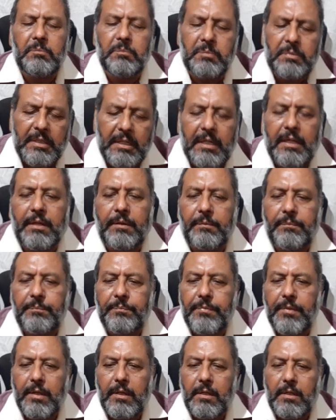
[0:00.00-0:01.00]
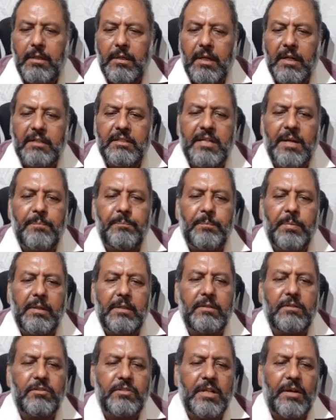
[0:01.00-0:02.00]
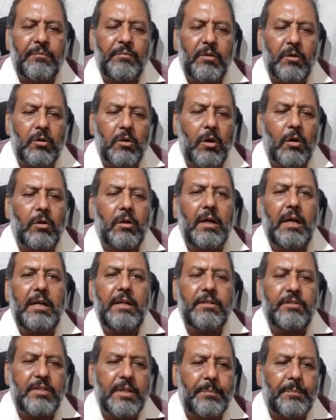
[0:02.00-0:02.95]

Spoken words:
there. Example, staphylococcus,